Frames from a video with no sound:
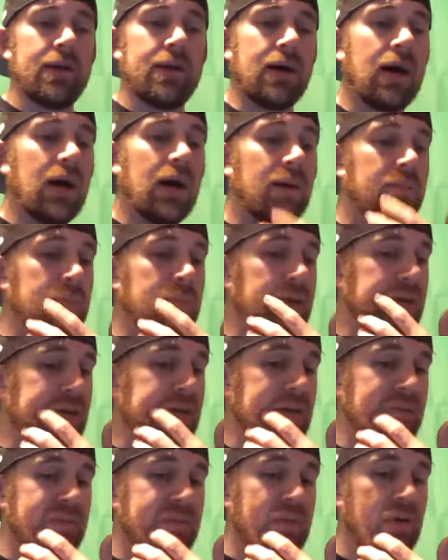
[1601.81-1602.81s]
Um, if,
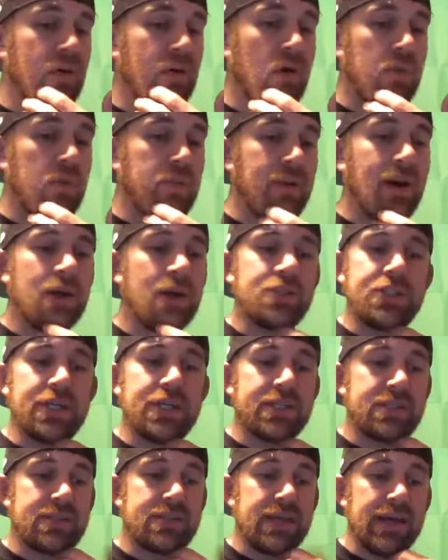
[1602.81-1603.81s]
if there are
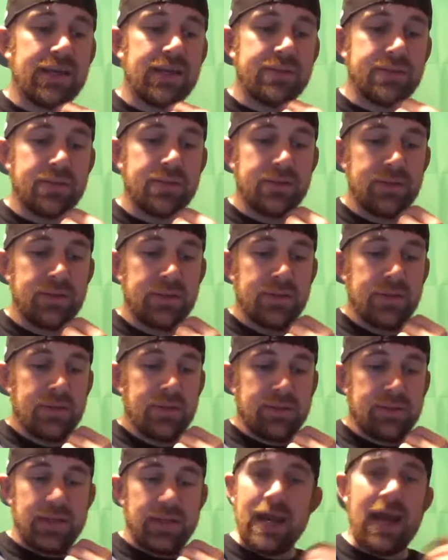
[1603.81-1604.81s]
projects that
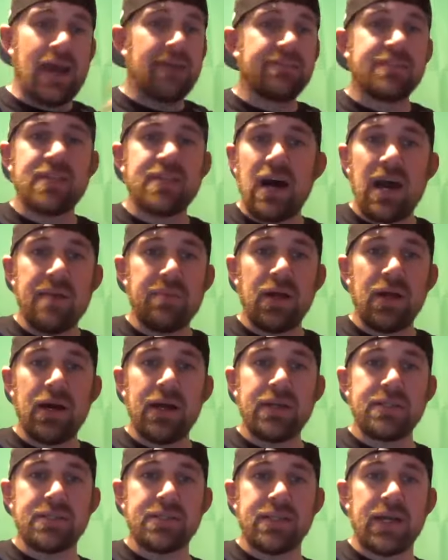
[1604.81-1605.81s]
that have
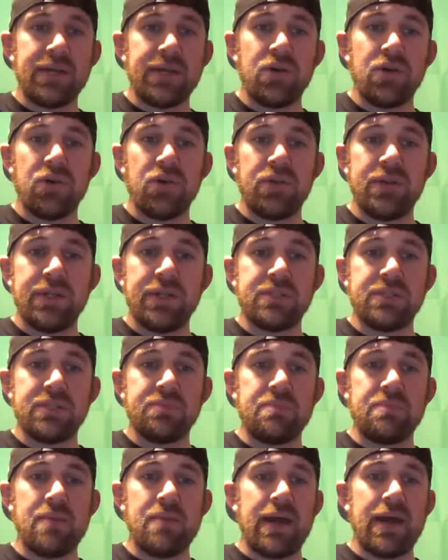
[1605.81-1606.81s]
timelines that I know that need to
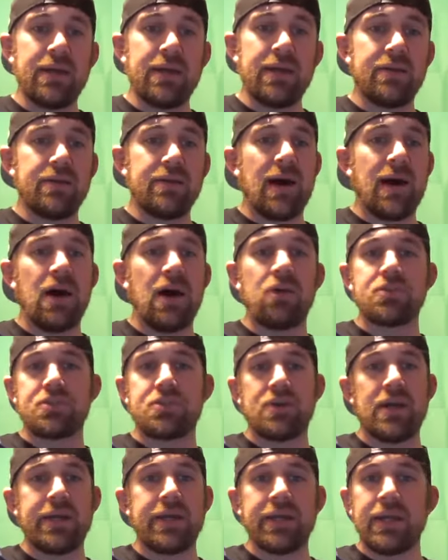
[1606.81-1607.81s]
be met, I'll
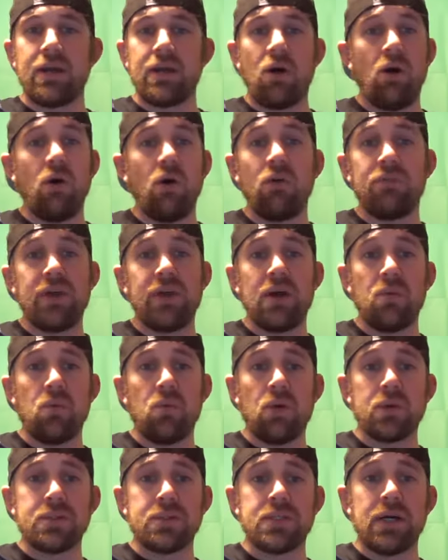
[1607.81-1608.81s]
try and yeah. get all of that
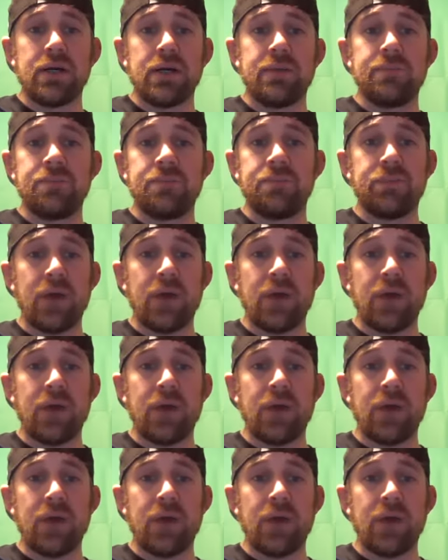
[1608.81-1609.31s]
work done.